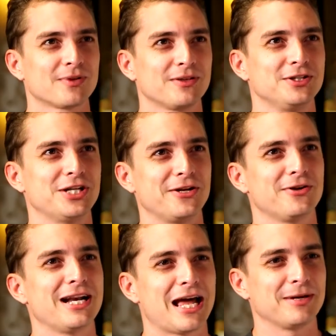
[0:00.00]
the gender
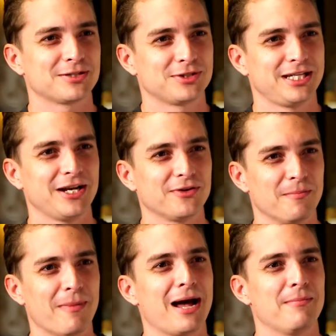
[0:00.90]
dynamics we're seeing on the
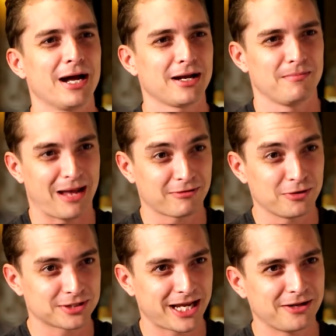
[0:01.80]
ma macro
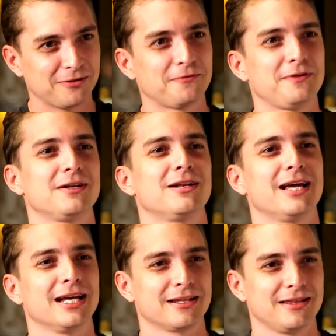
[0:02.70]
scale feel
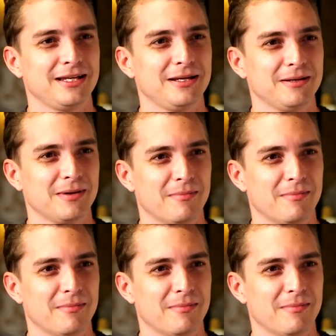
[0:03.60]
like the